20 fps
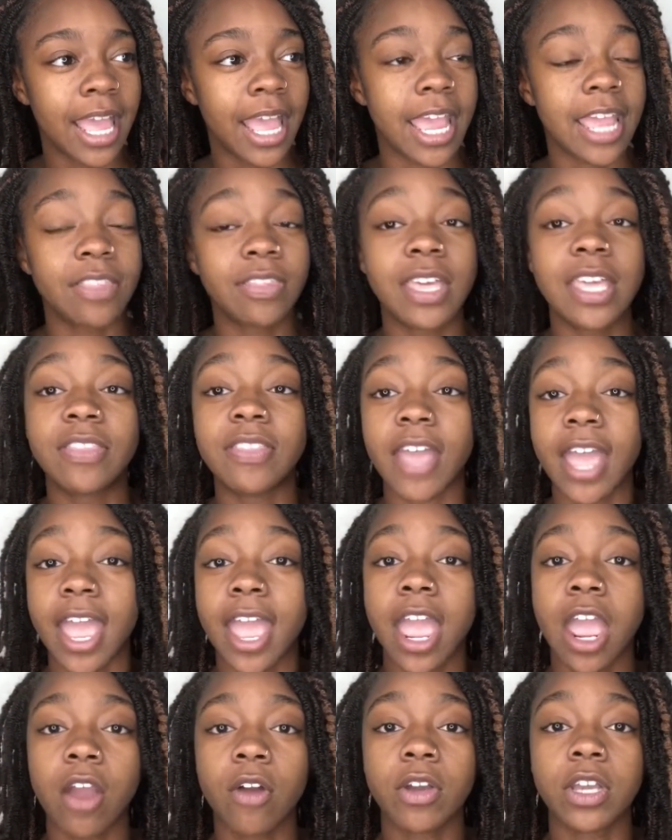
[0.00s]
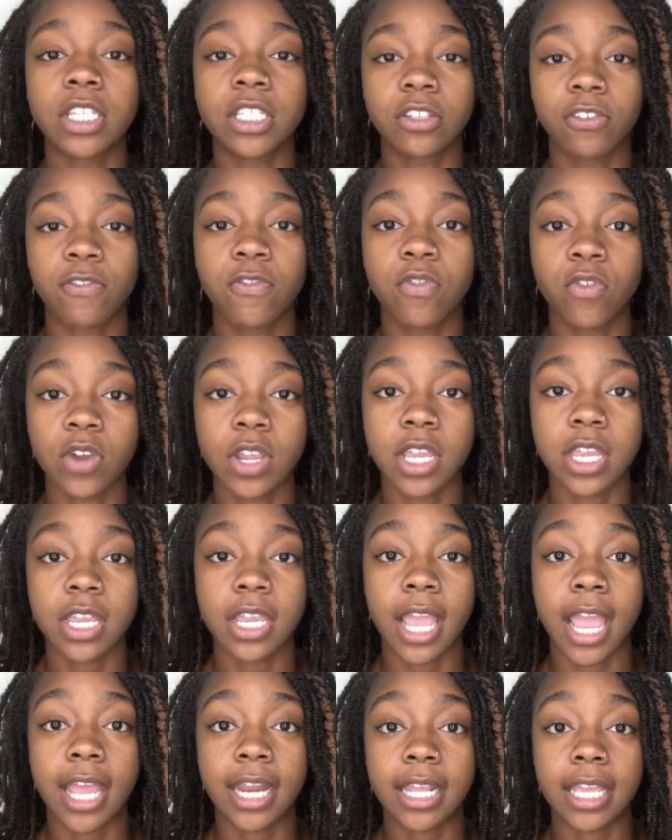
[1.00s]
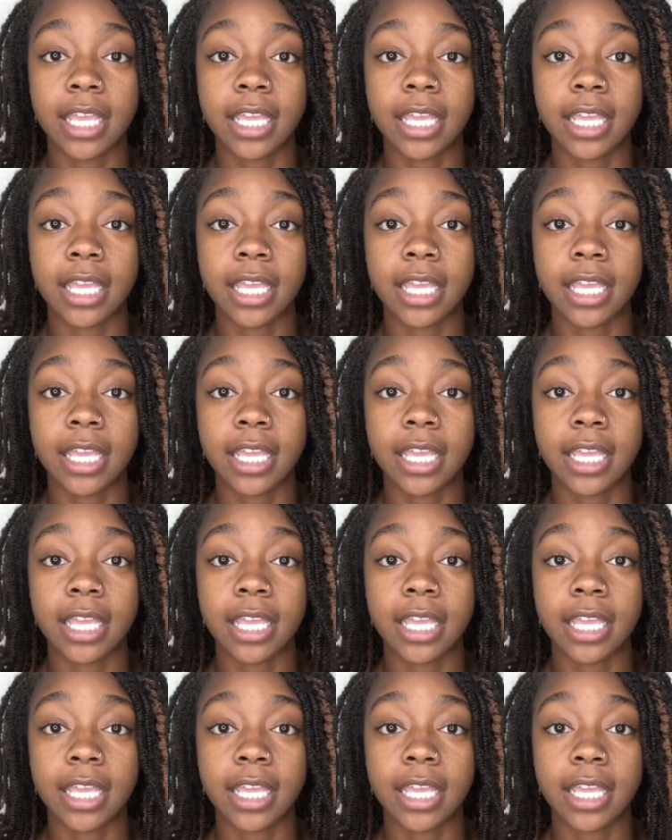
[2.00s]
and then the hair is free and